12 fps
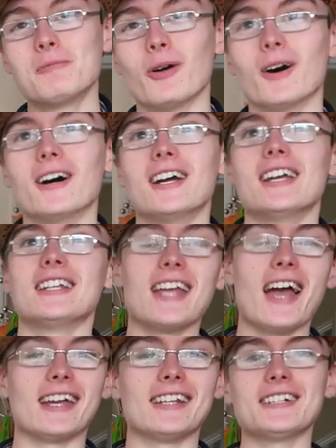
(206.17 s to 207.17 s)
But
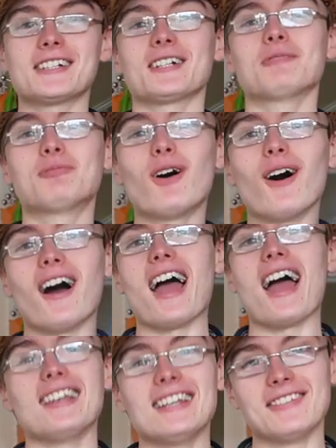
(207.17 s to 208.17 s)
yeah, you could put
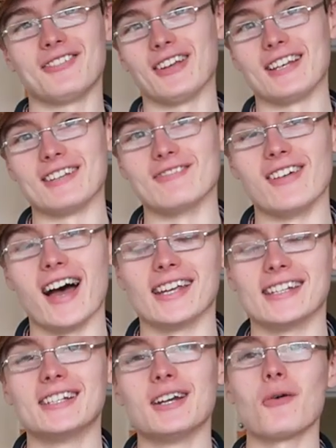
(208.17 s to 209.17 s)
anything in
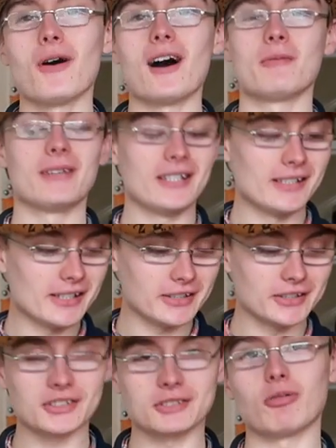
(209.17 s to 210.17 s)
there. You know what I mean? You
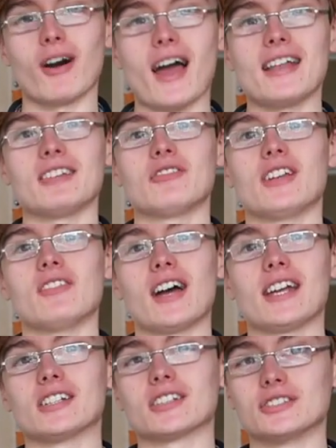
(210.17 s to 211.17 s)
could just put anything in
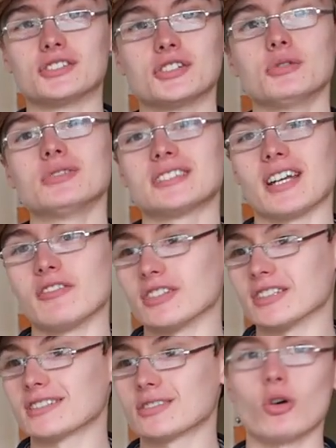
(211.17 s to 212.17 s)
there. You could use it
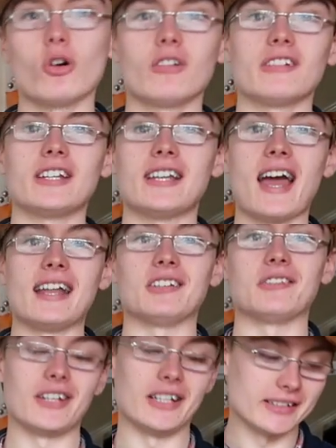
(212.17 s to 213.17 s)
for storing
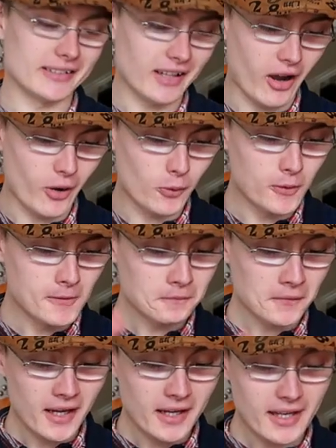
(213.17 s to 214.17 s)
anything. So
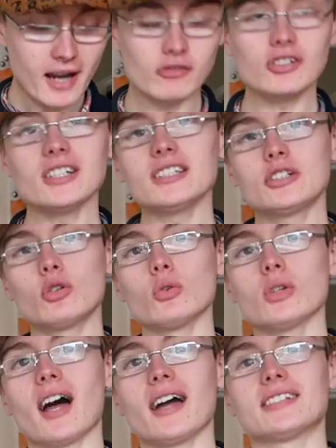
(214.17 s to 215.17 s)
yeah, really
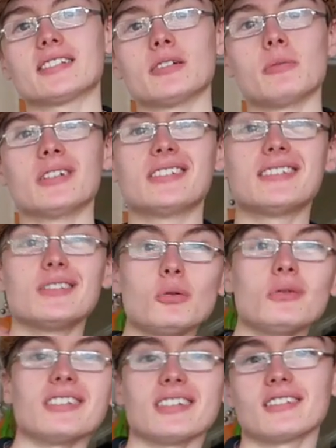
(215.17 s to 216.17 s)
cool item. As
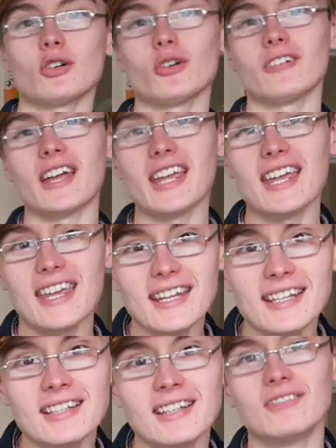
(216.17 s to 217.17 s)
soon as I saw it
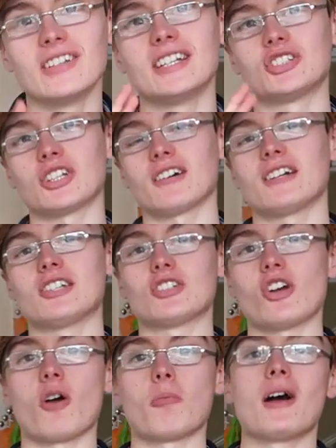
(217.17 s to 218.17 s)
in the charity
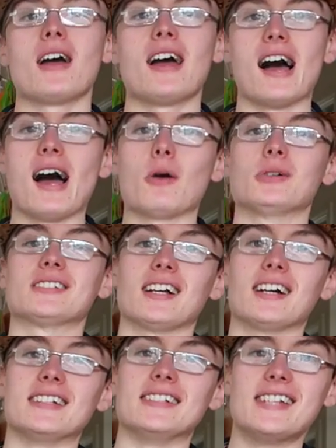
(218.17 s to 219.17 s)
shop, I was
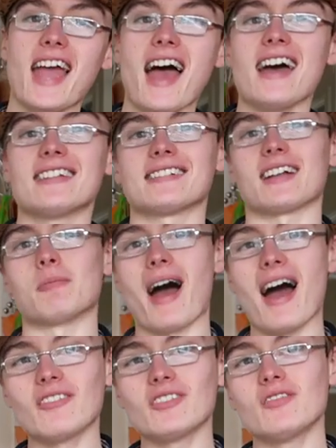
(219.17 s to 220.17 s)
like, yes, I'm
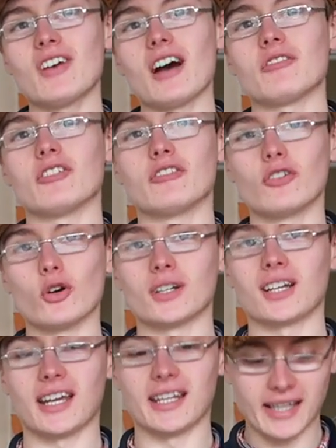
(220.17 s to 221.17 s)
having that for
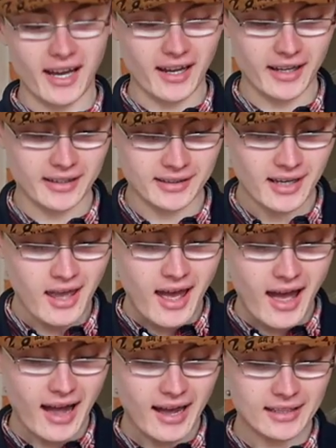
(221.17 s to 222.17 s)
4 99
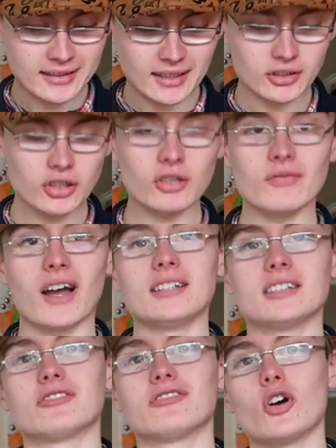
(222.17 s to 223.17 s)
And I turned that
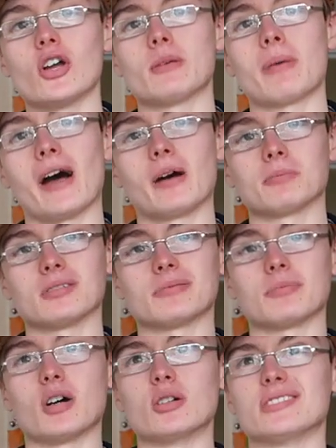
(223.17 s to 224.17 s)
into £30
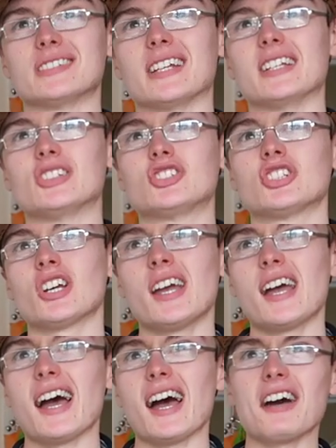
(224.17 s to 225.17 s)
plus postage.
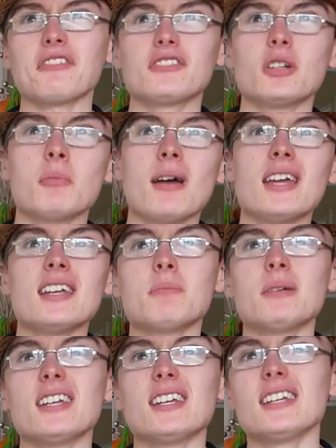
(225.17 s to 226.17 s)
After
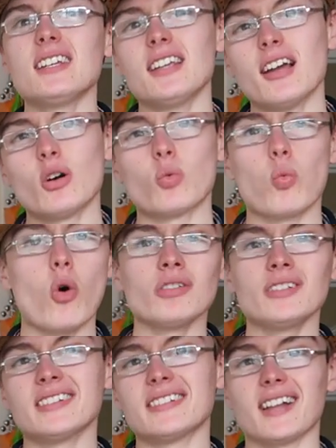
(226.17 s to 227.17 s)
maybe
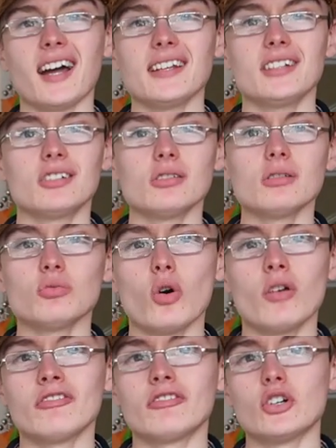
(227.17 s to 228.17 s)
one cycle,
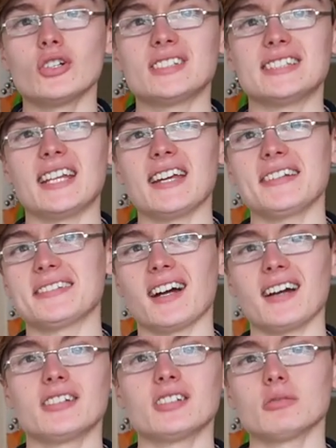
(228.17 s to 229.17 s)
one 30-day
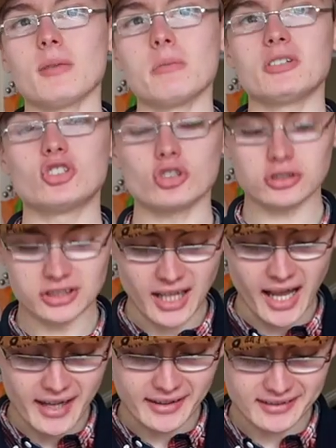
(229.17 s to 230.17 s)
cycle, maybe just
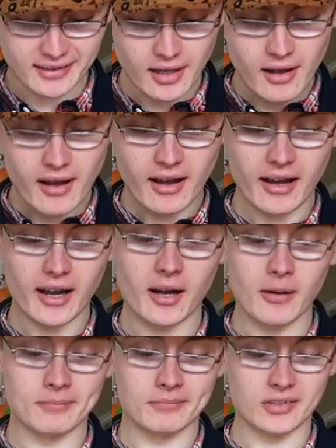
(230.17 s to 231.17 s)
less.
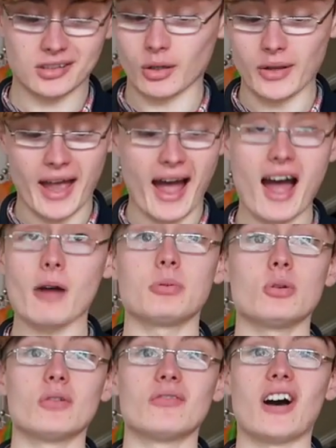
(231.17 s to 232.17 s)
Um, so yeah,
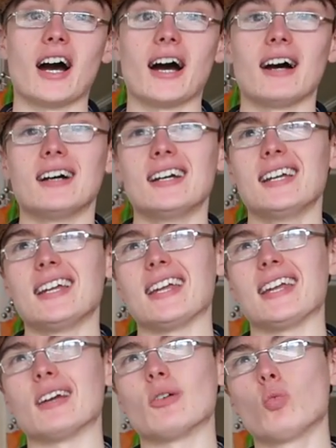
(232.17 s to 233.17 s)
happy with that.
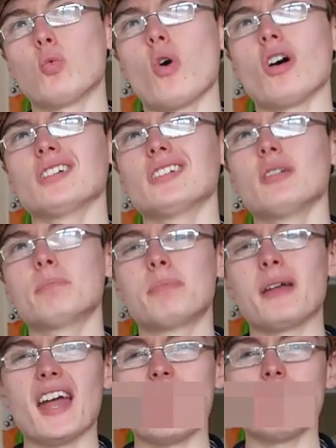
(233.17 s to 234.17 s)
It was a
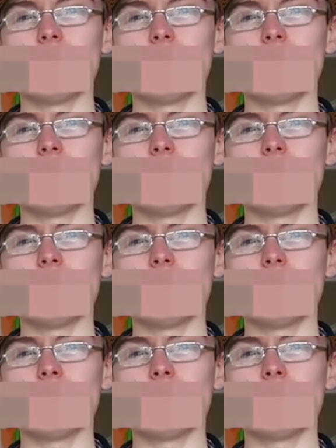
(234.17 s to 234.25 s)
bit